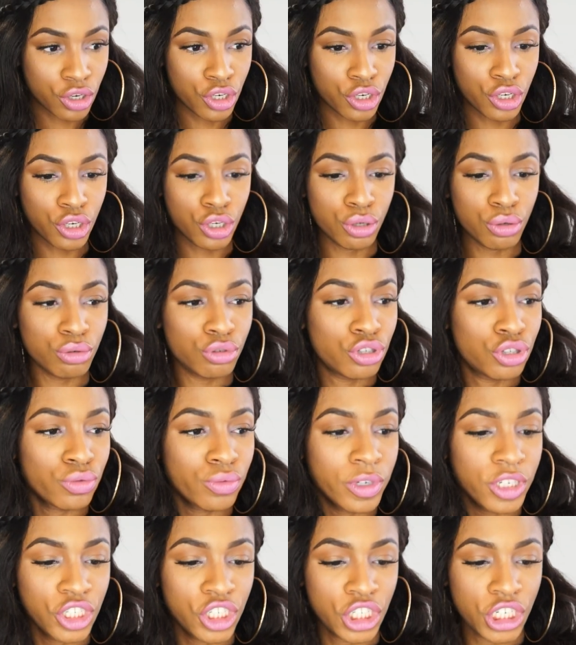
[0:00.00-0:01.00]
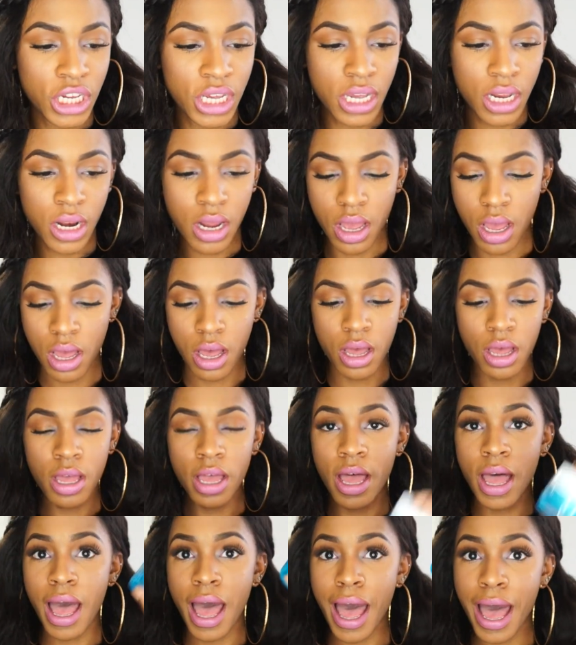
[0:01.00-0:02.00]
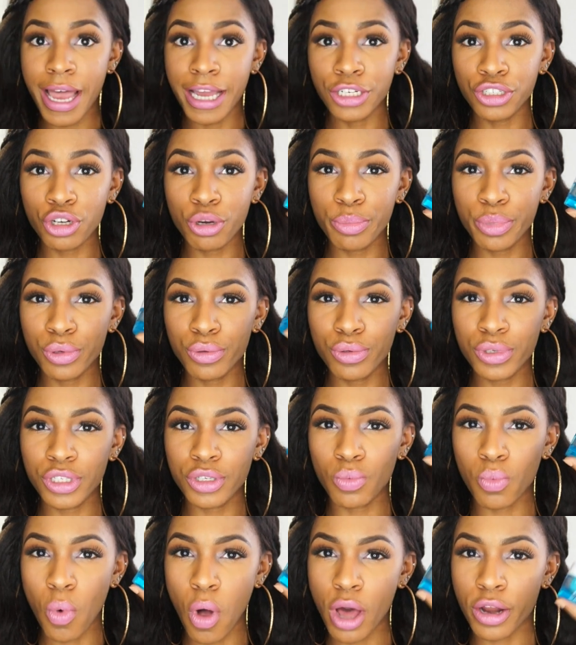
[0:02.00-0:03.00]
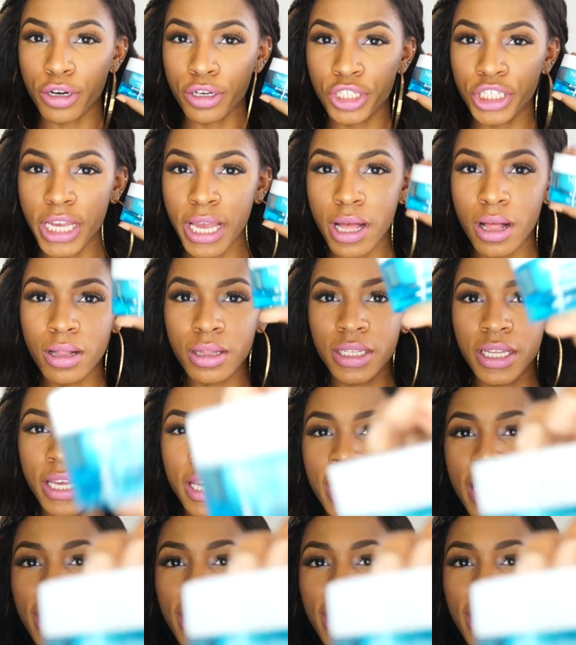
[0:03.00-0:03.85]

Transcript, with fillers: Neutrogena Hydro Boost Water Gel,